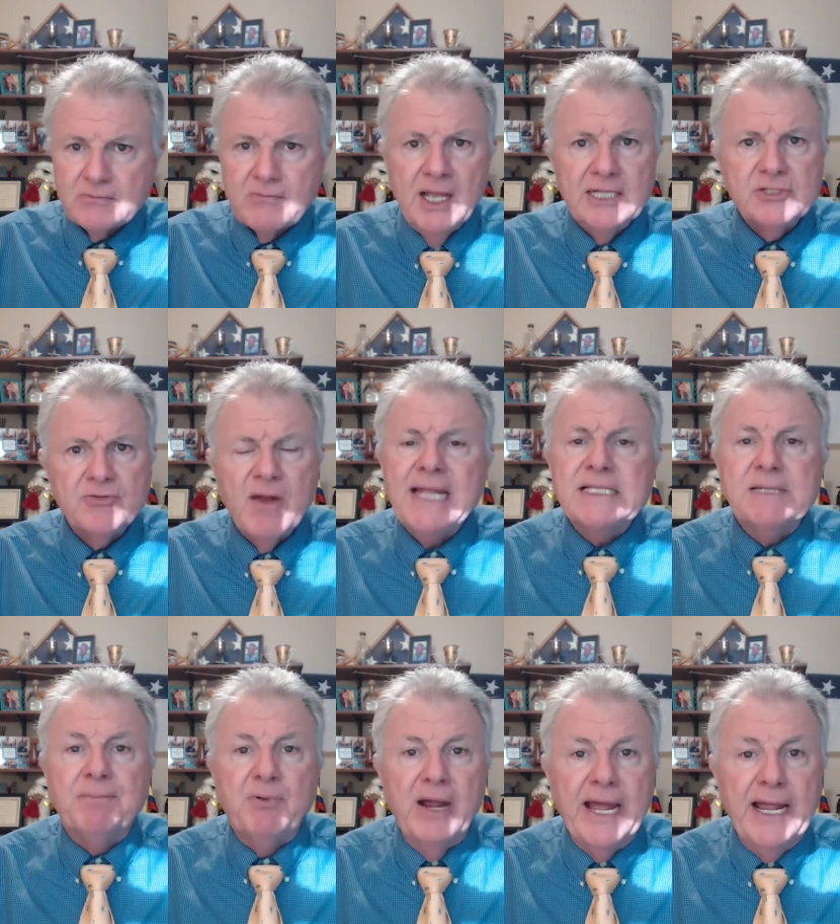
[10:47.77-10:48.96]
it's right to
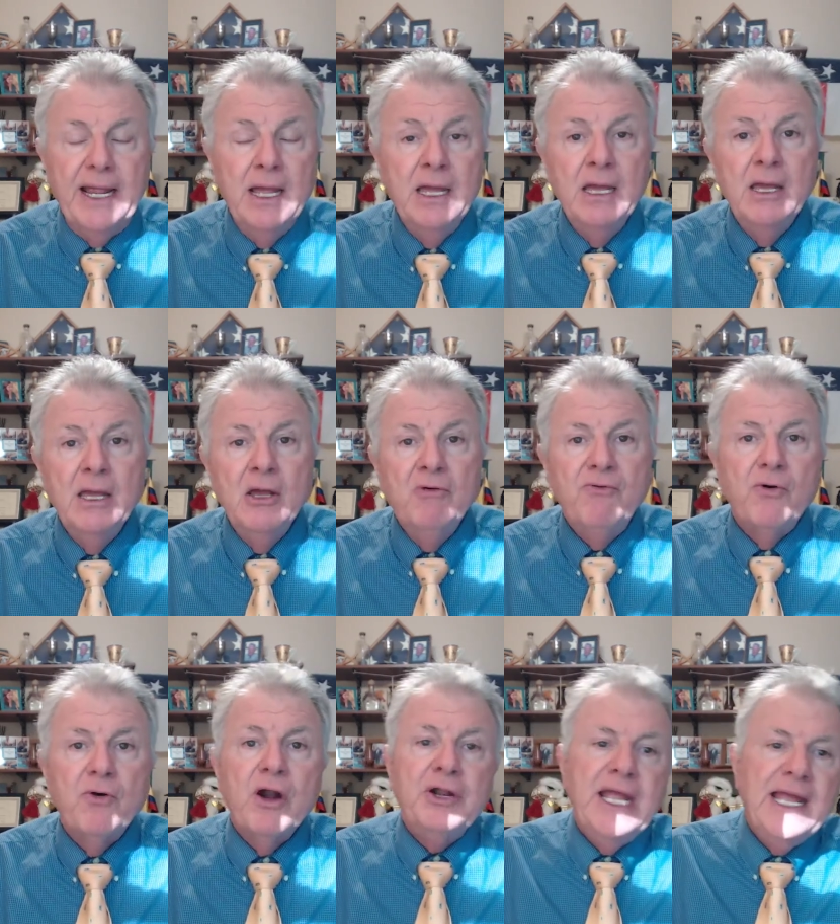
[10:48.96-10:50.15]
pray
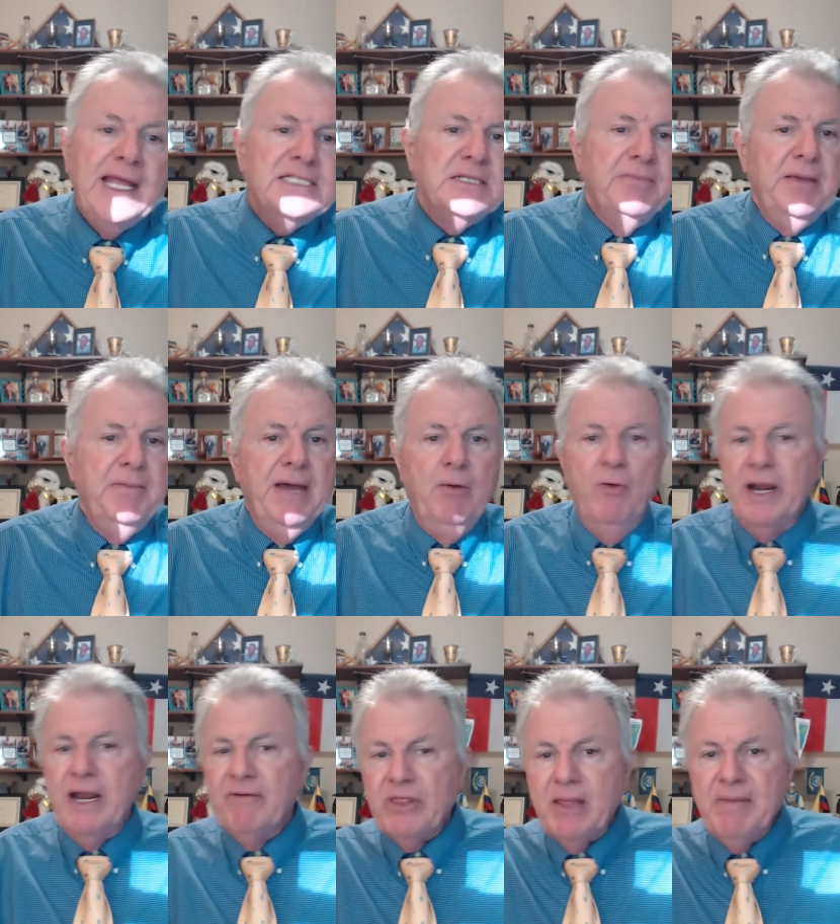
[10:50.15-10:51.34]
for our needs to be met,
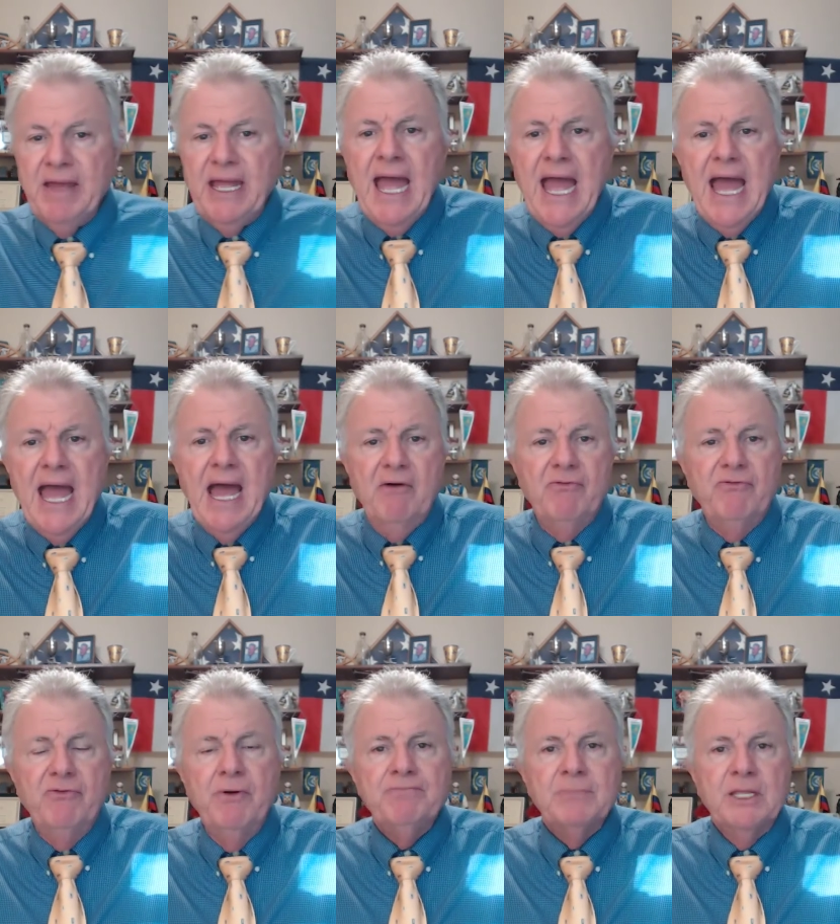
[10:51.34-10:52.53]
whatever they may have.
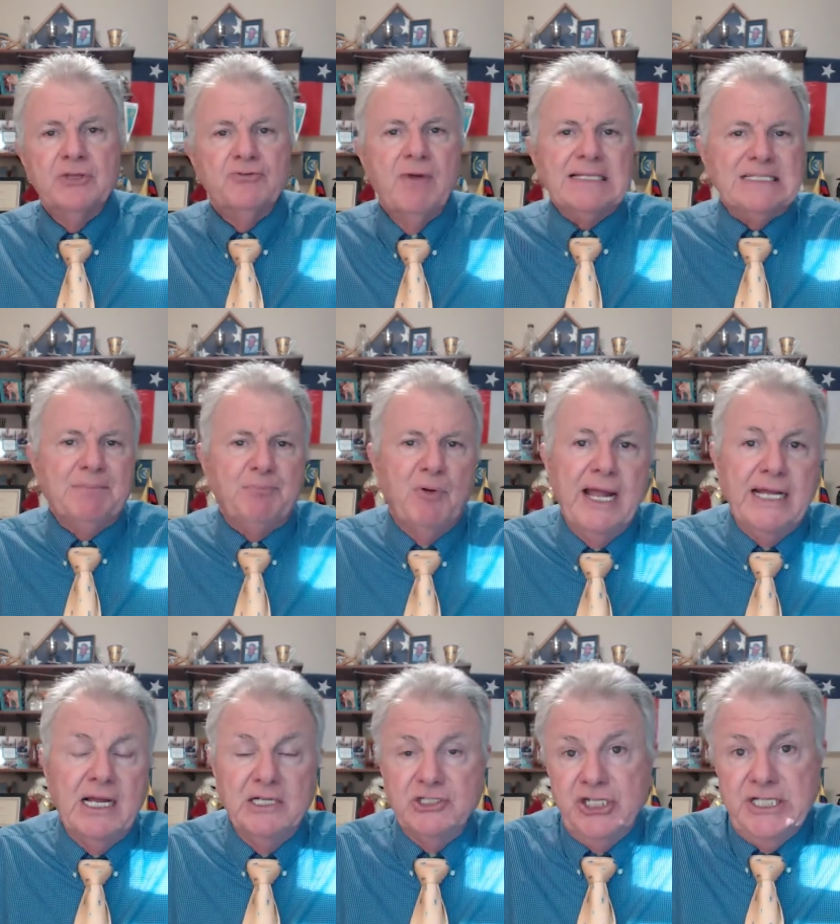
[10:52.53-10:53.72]
It's right to pray
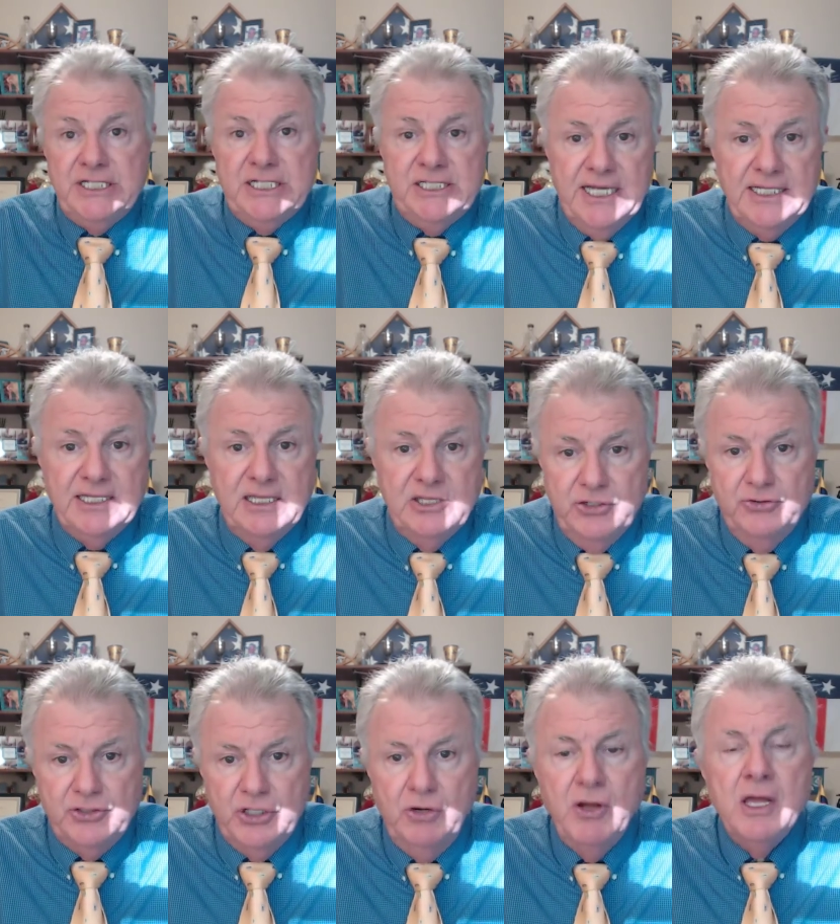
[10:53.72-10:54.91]
because Jesus said to do
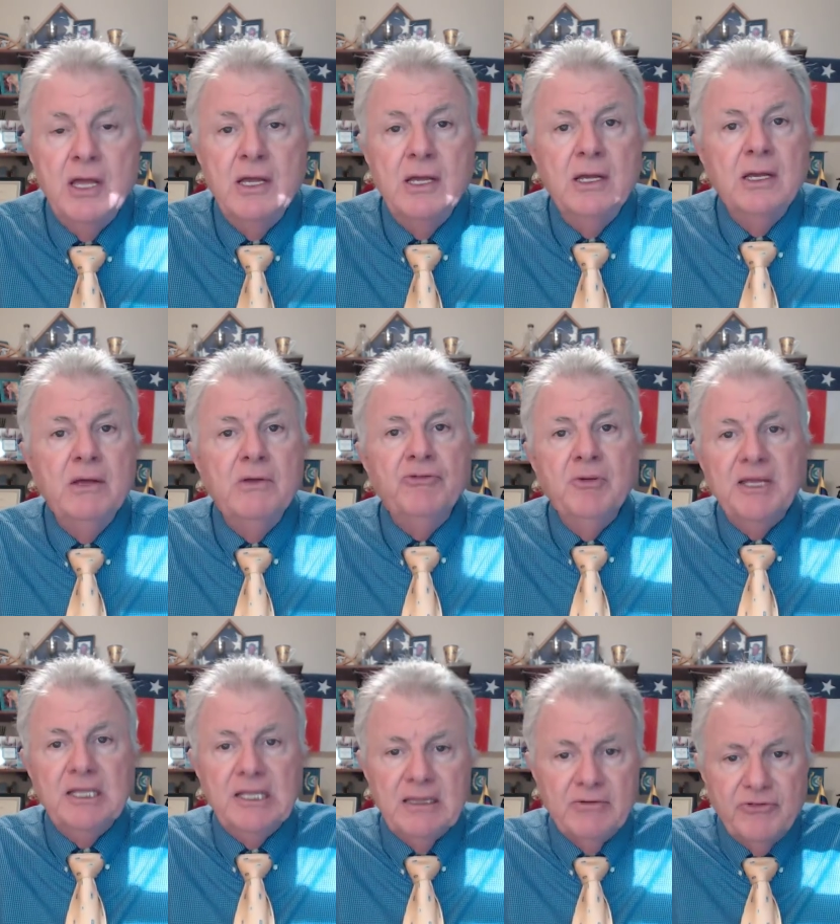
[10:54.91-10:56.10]
so. To be
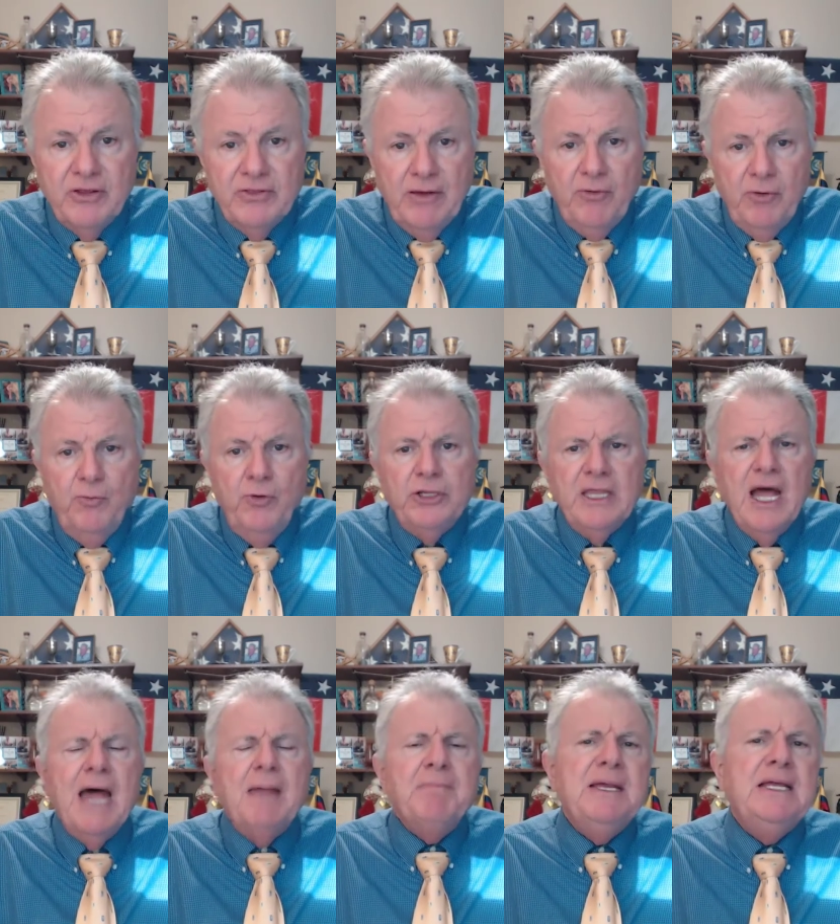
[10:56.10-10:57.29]
to, that we would
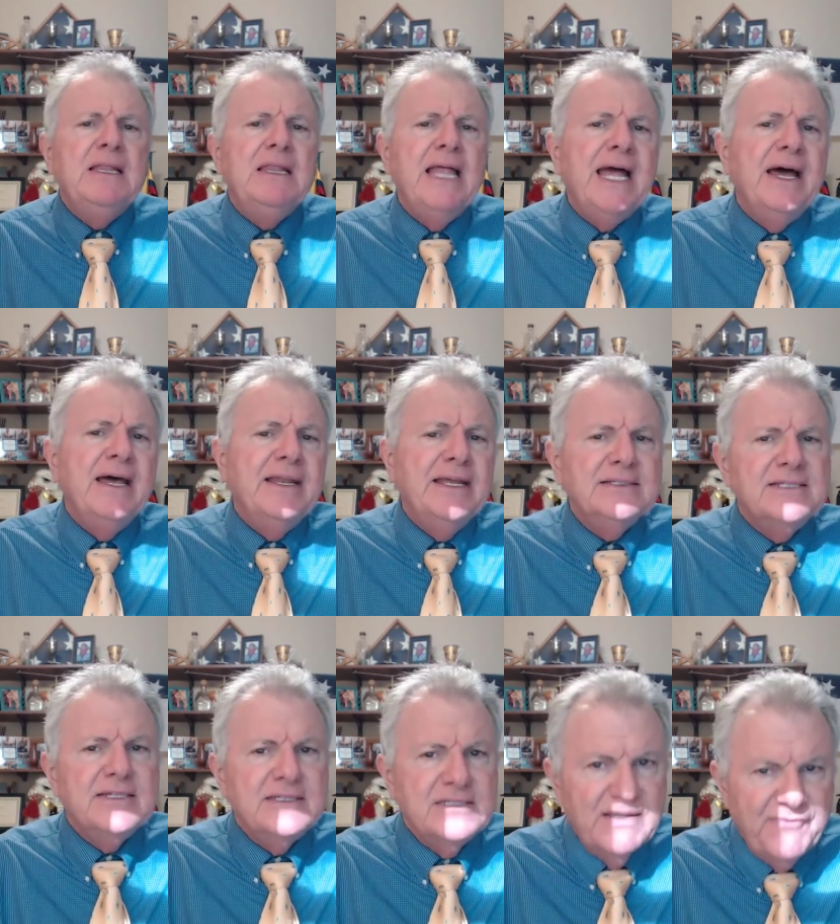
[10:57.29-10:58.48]
not be led
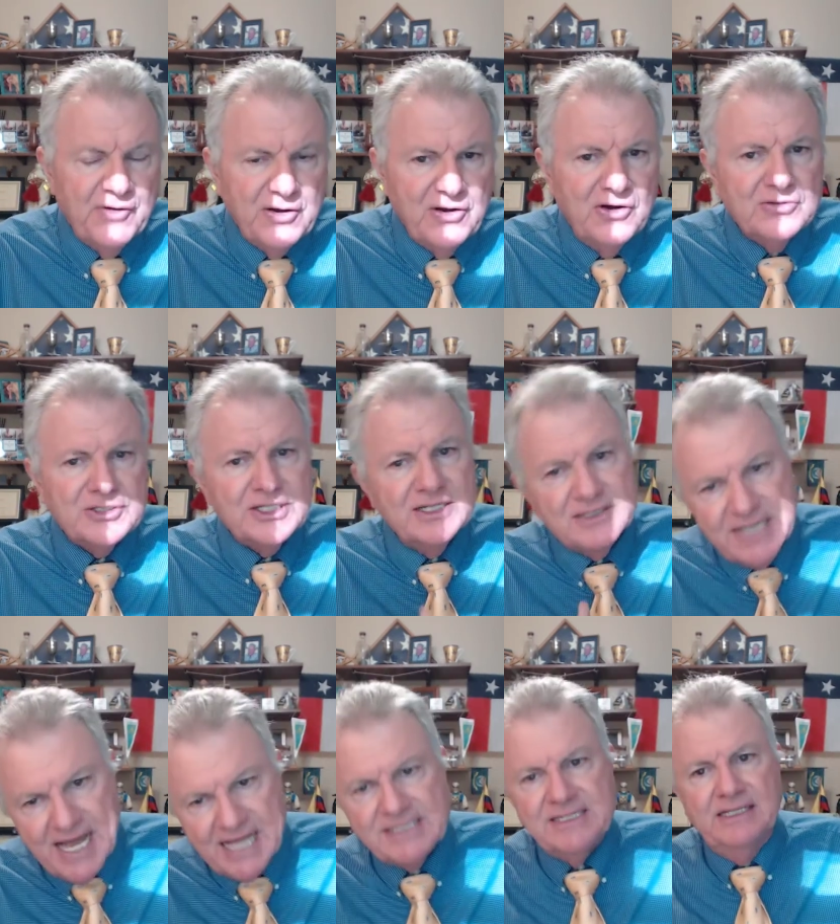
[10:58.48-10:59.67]
into difficult
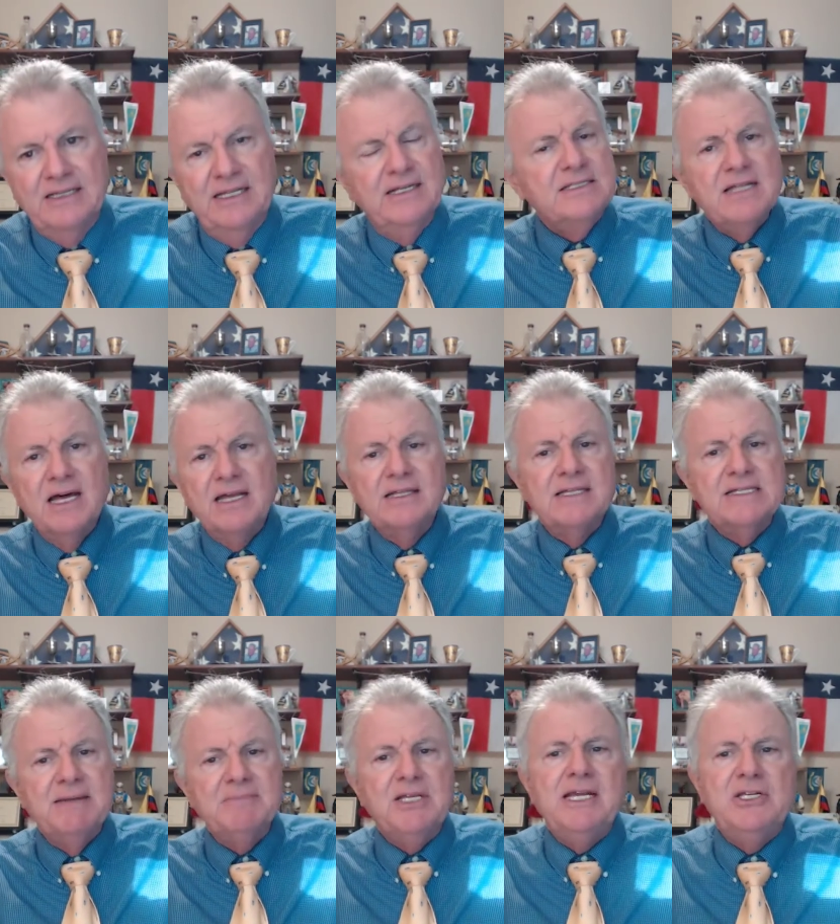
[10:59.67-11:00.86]
testing. Lead us not into
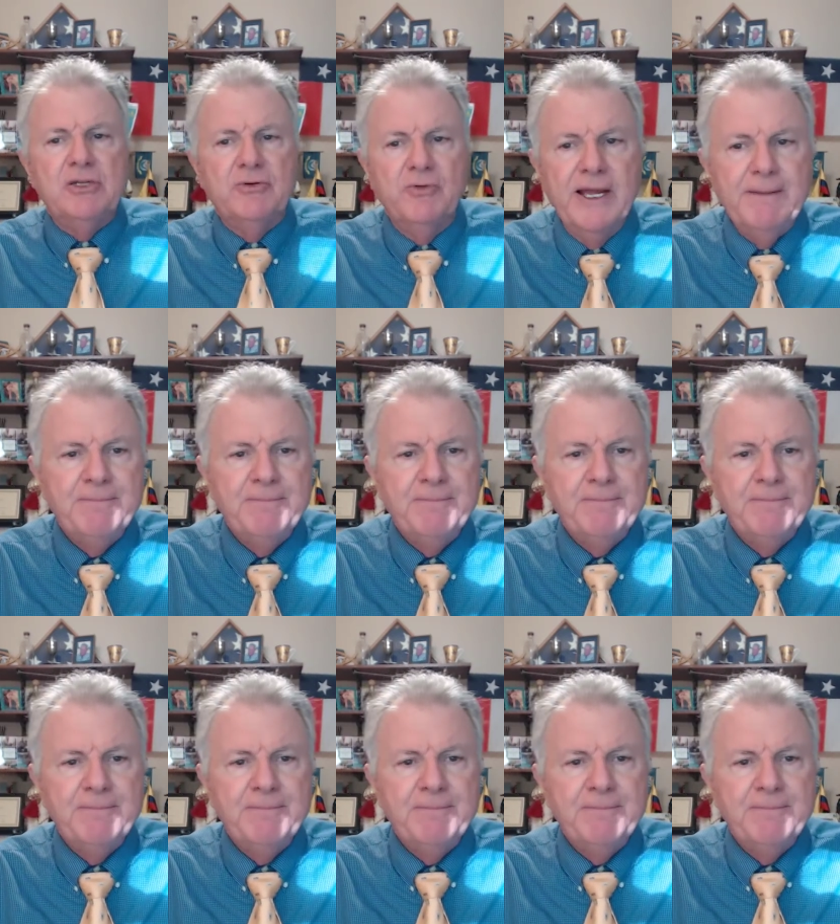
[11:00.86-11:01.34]
temptation, right?